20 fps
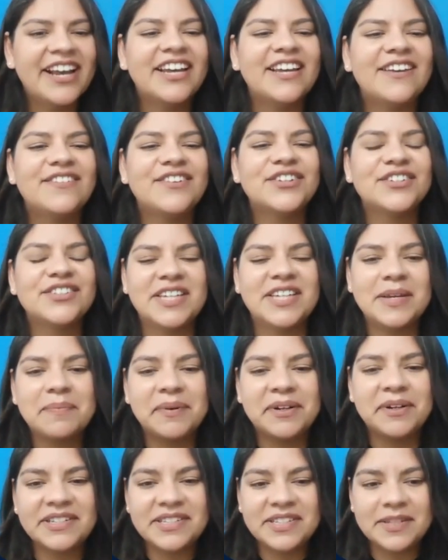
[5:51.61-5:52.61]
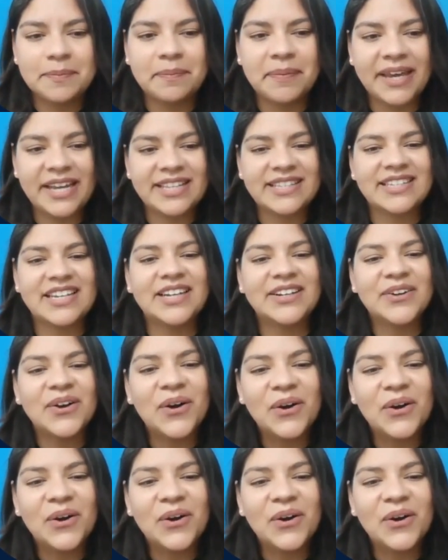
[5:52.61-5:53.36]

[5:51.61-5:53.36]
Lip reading: If your team participates in